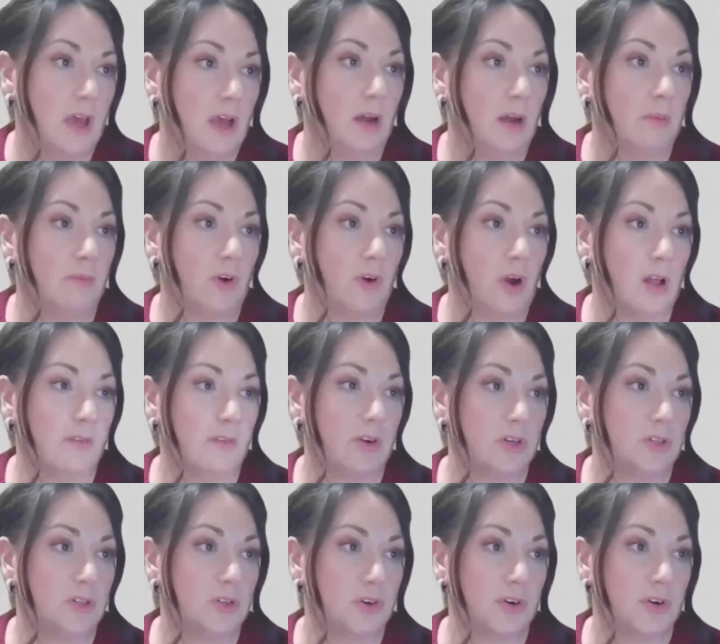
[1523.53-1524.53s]
Um, for all of
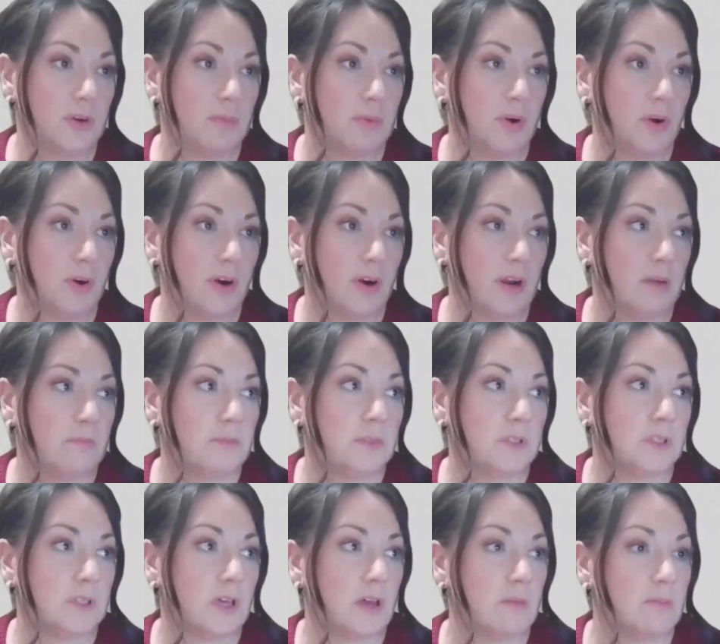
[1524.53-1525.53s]
our degree programs,
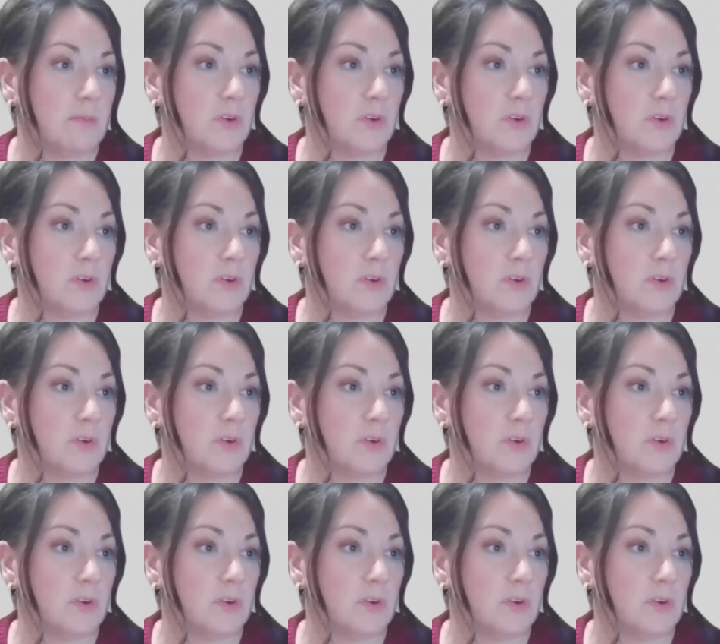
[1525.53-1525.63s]
um,